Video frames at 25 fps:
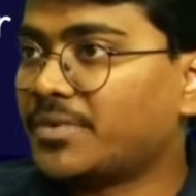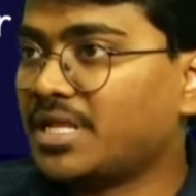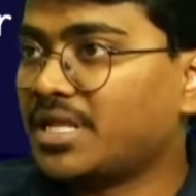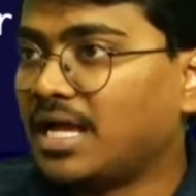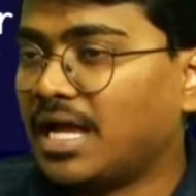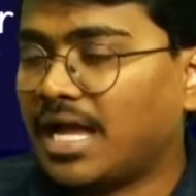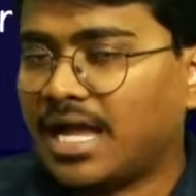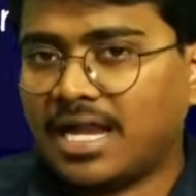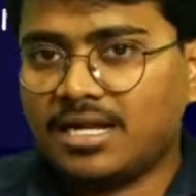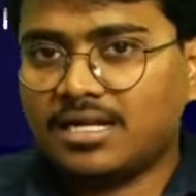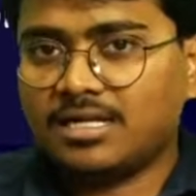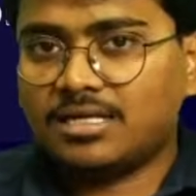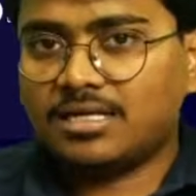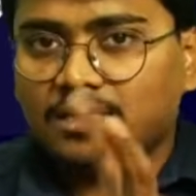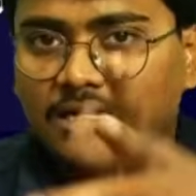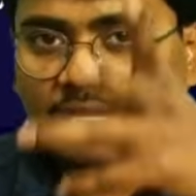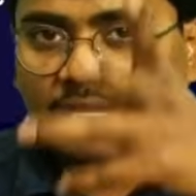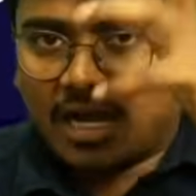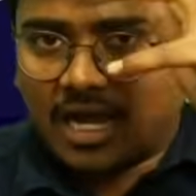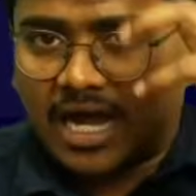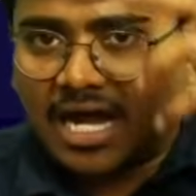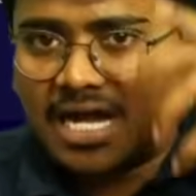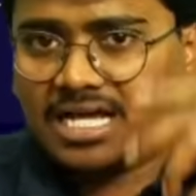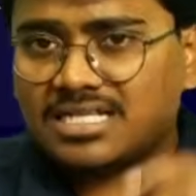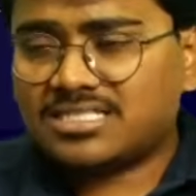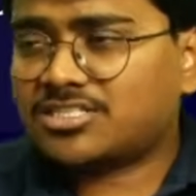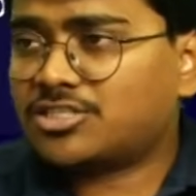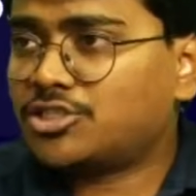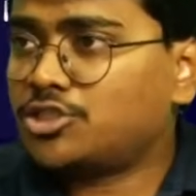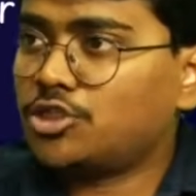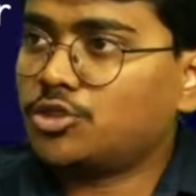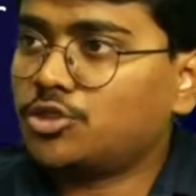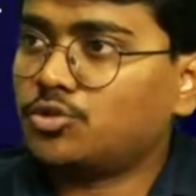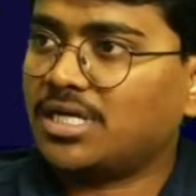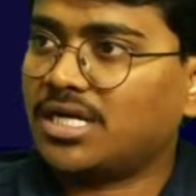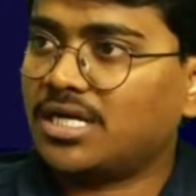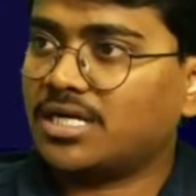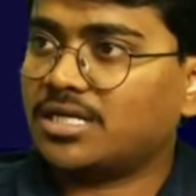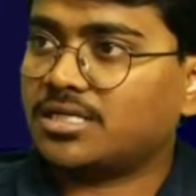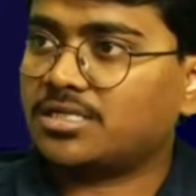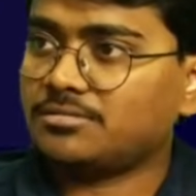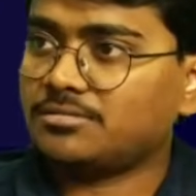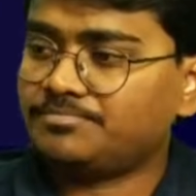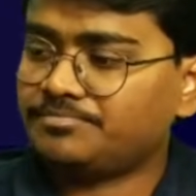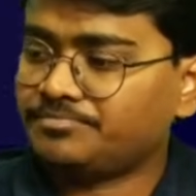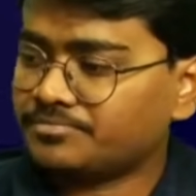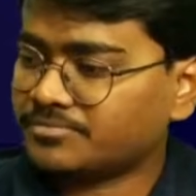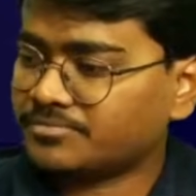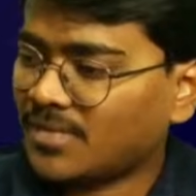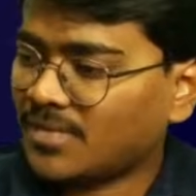and asks you that,
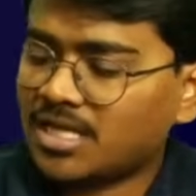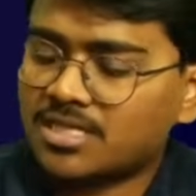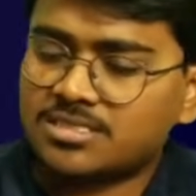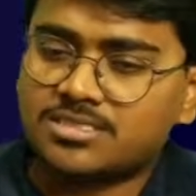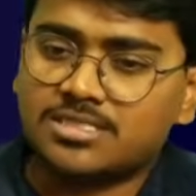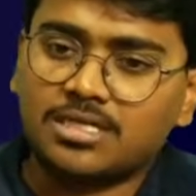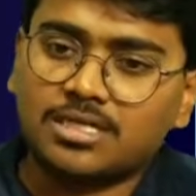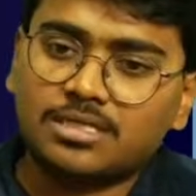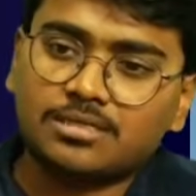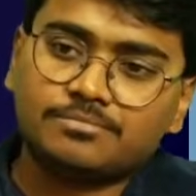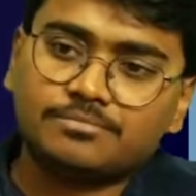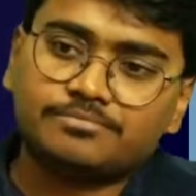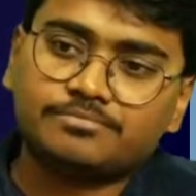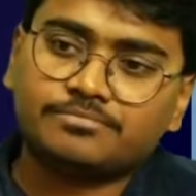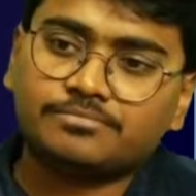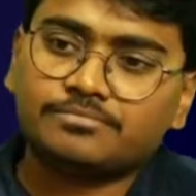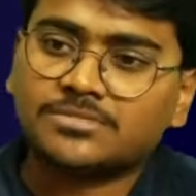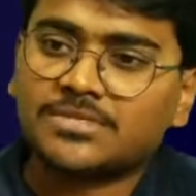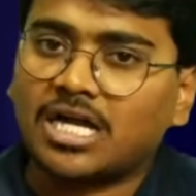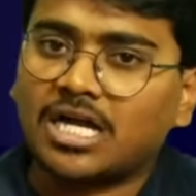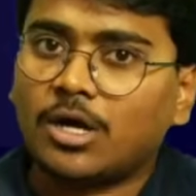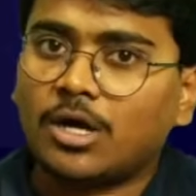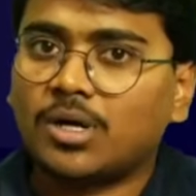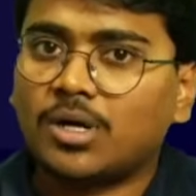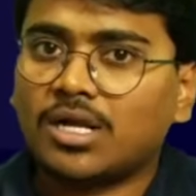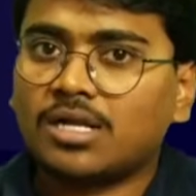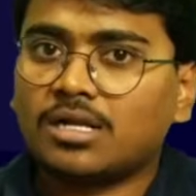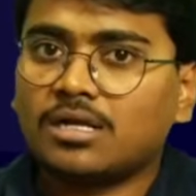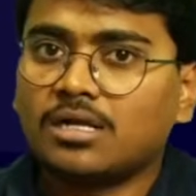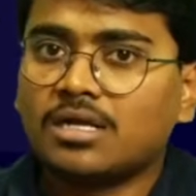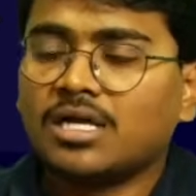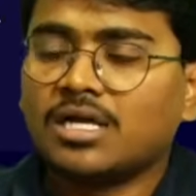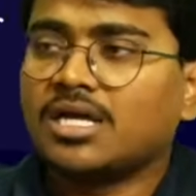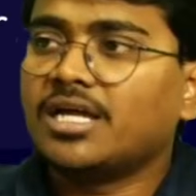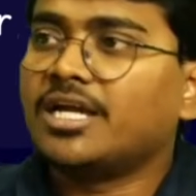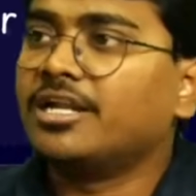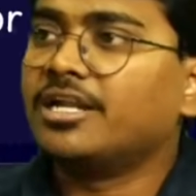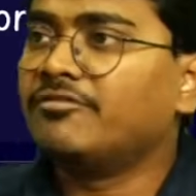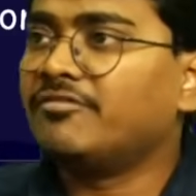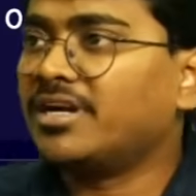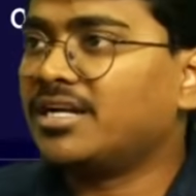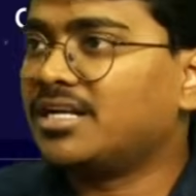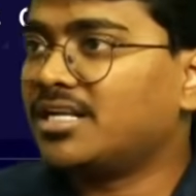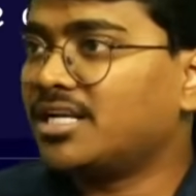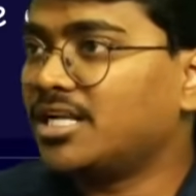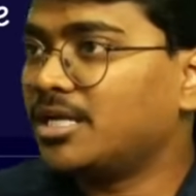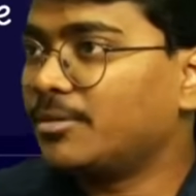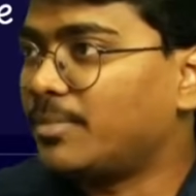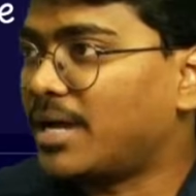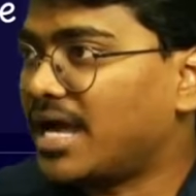sir, our
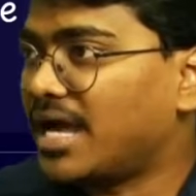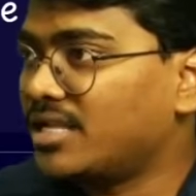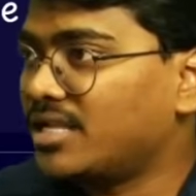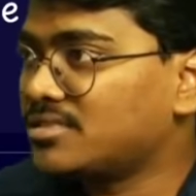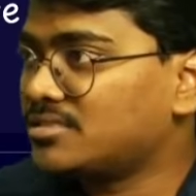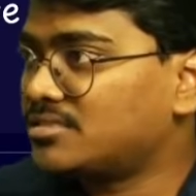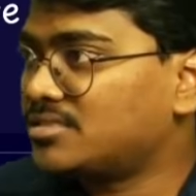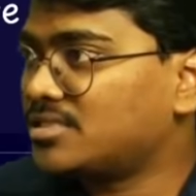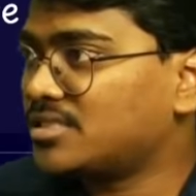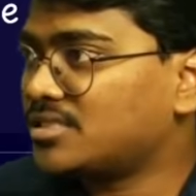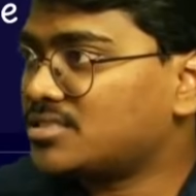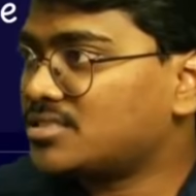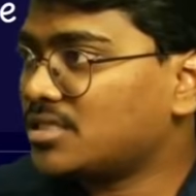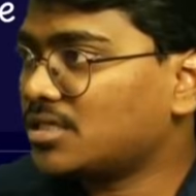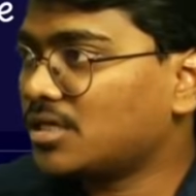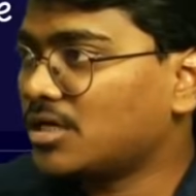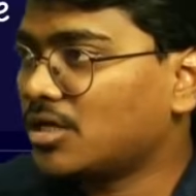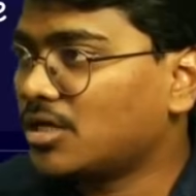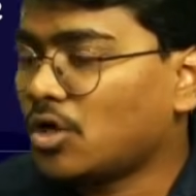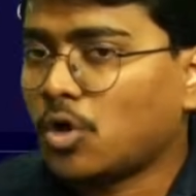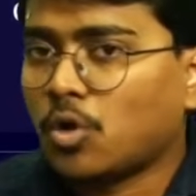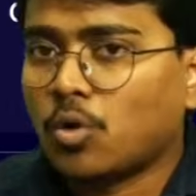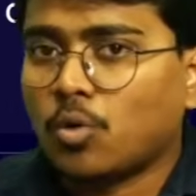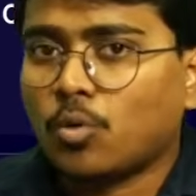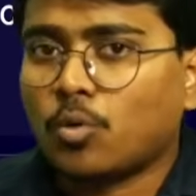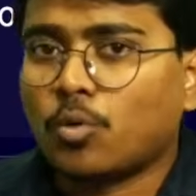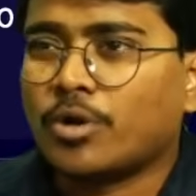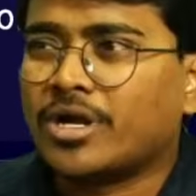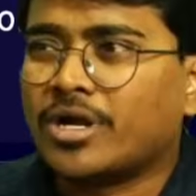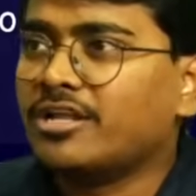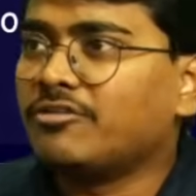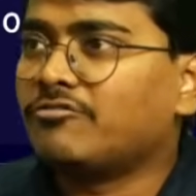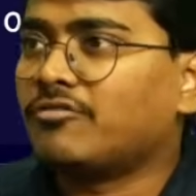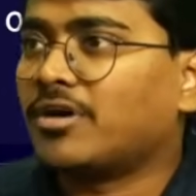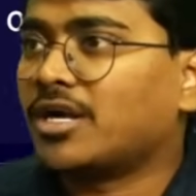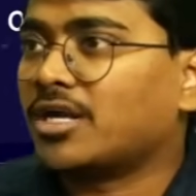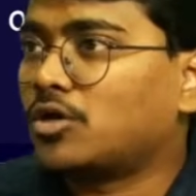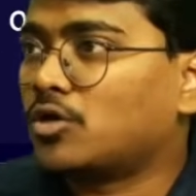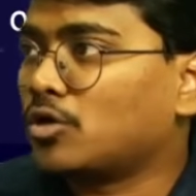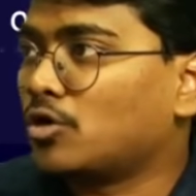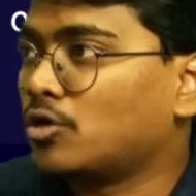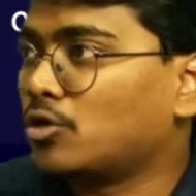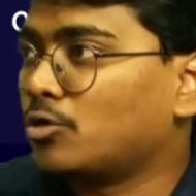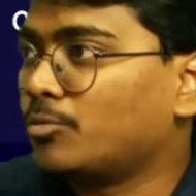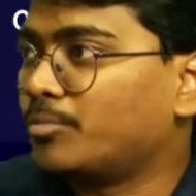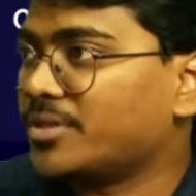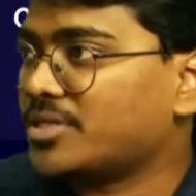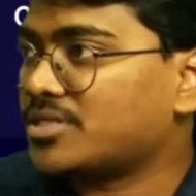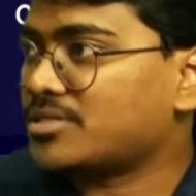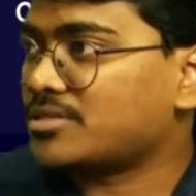inventory balance is only 1 crore
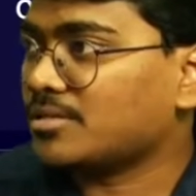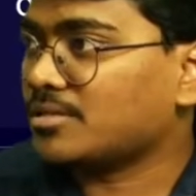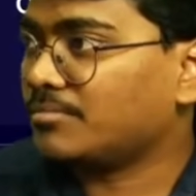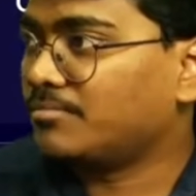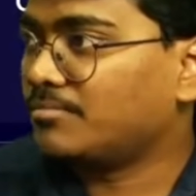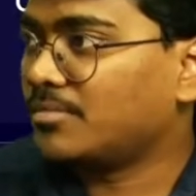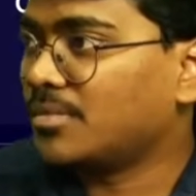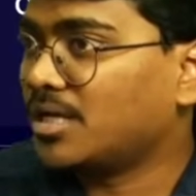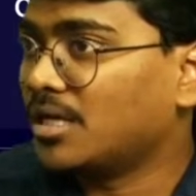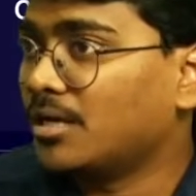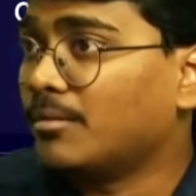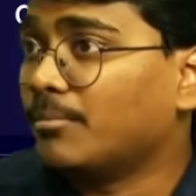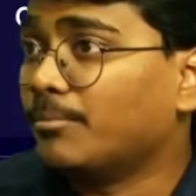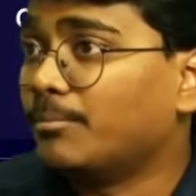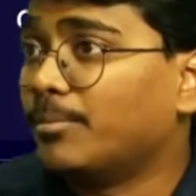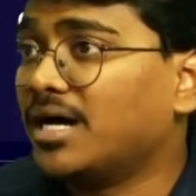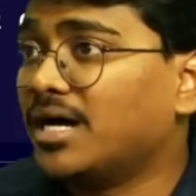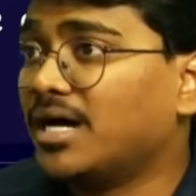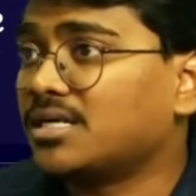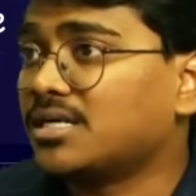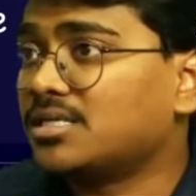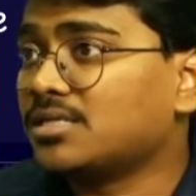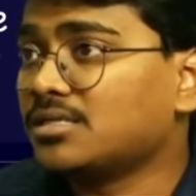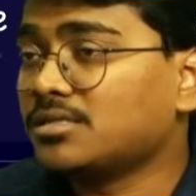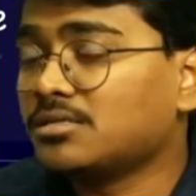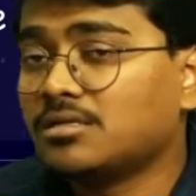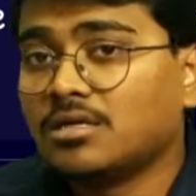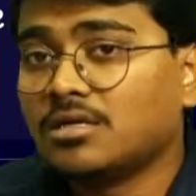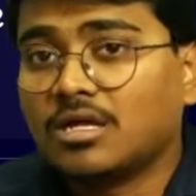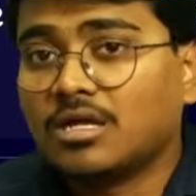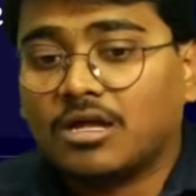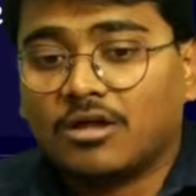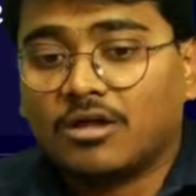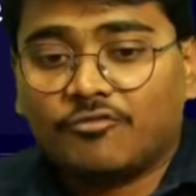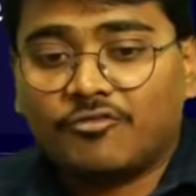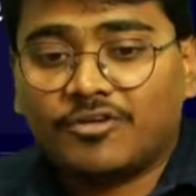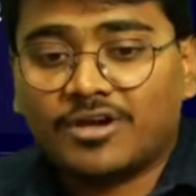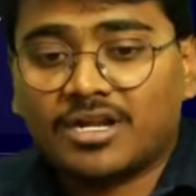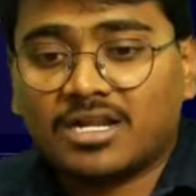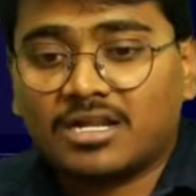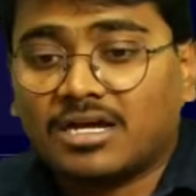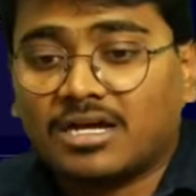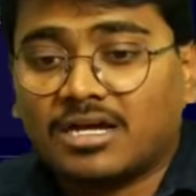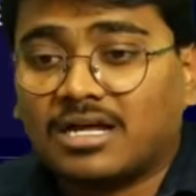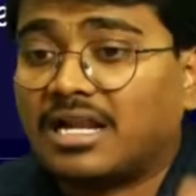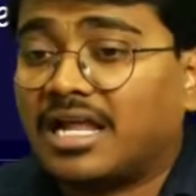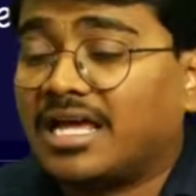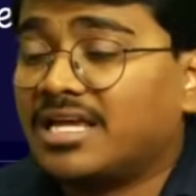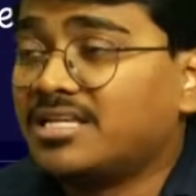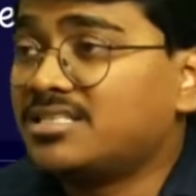rupees, but for
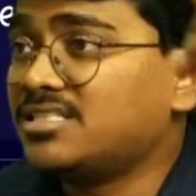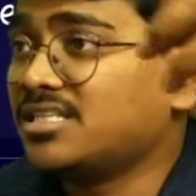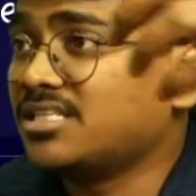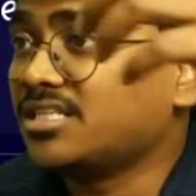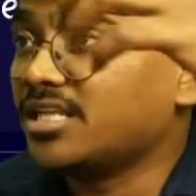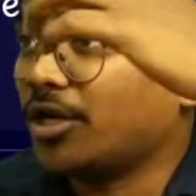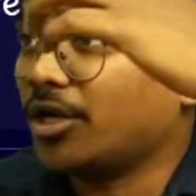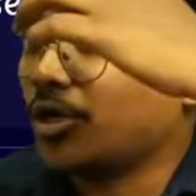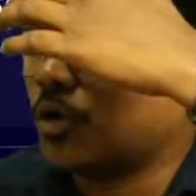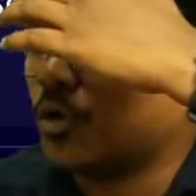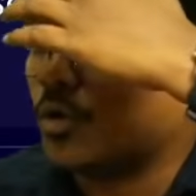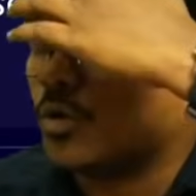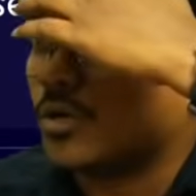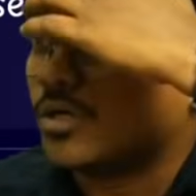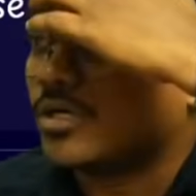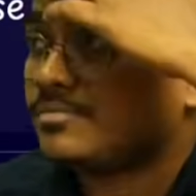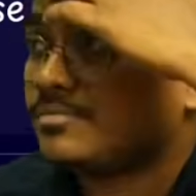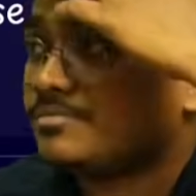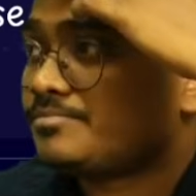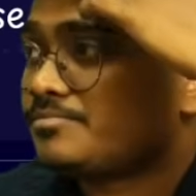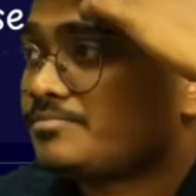raising the loan,